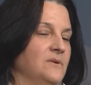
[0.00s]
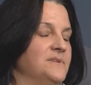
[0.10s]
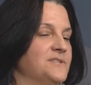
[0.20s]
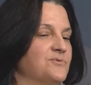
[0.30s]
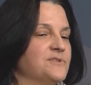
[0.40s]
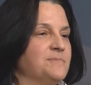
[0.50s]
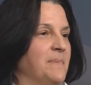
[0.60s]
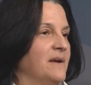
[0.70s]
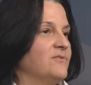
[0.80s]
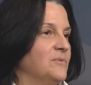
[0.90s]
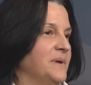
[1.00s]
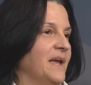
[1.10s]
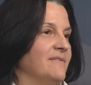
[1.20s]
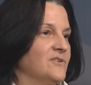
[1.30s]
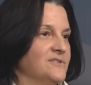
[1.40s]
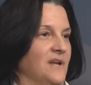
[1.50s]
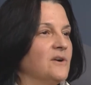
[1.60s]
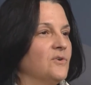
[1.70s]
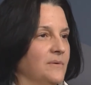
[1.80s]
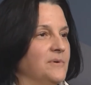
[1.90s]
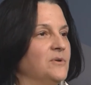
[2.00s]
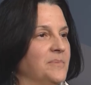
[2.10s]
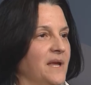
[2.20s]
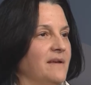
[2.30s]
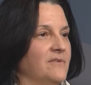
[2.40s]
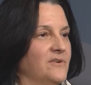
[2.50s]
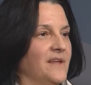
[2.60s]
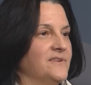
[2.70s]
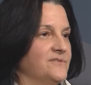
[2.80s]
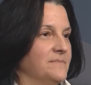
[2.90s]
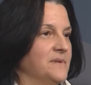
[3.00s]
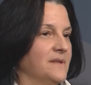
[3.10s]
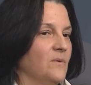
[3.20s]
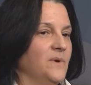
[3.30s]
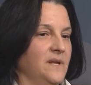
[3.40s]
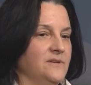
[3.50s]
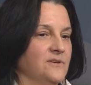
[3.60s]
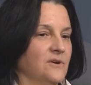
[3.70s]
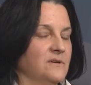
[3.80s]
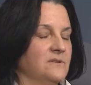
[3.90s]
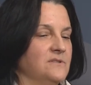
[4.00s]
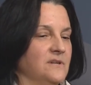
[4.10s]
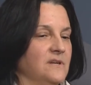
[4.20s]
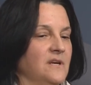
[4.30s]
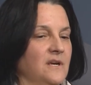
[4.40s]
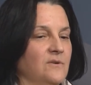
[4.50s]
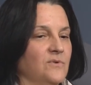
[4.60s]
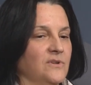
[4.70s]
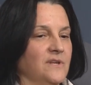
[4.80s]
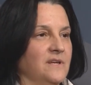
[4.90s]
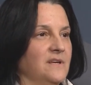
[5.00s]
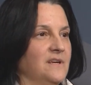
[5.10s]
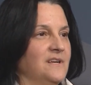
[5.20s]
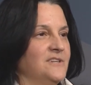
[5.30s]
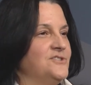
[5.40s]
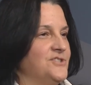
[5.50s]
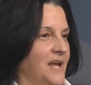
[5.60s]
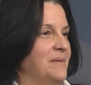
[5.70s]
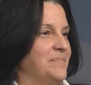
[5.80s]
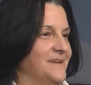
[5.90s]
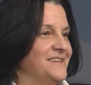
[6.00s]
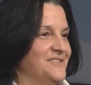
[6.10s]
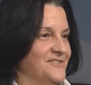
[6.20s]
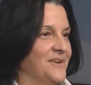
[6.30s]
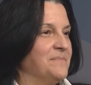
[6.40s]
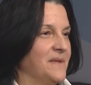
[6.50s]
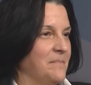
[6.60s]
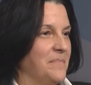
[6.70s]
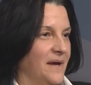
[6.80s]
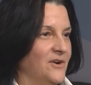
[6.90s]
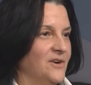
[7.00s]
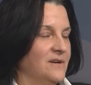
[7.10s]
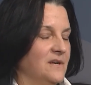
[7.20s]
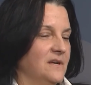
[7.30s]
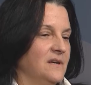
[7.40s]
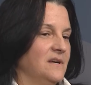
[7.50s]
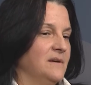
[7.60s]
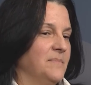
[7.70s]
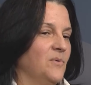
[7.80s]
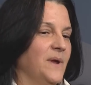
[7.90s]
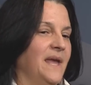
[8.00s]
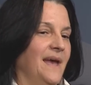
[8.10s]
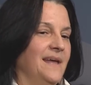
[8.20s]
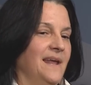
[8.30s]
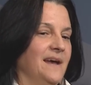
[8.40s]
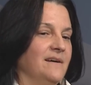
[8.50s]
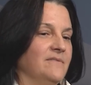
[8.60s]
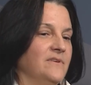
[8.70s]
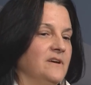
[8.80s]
disrespectful behavior is not criminal behavior. That is something that we need to really shape into something better. But we can't have